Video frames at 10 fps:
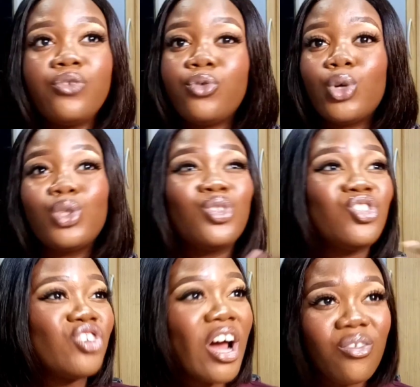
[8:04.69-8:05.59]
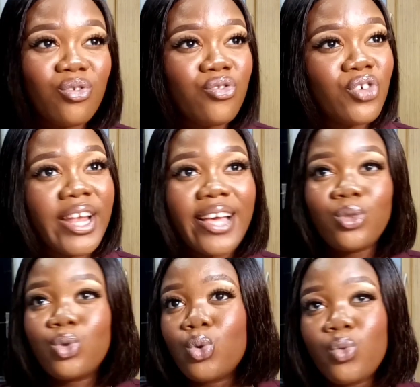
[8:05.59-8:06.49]
If you want to travel for
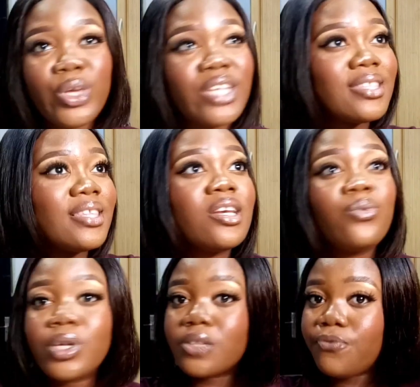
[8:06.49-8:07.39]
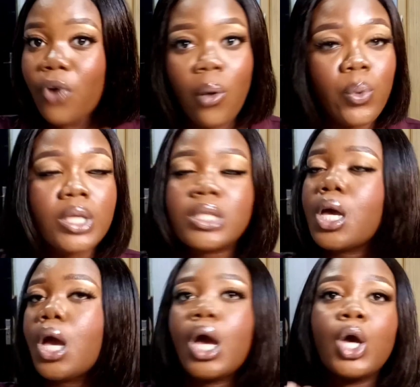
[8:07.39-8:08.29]
like 2 weeks, 3 weeks, 4 weeks,
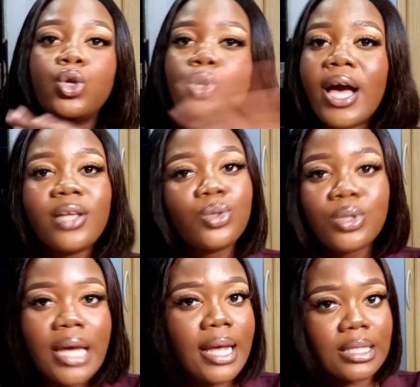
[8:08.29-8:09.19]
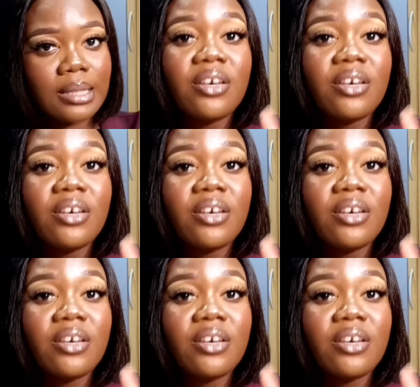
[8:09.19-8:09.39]
you can do that.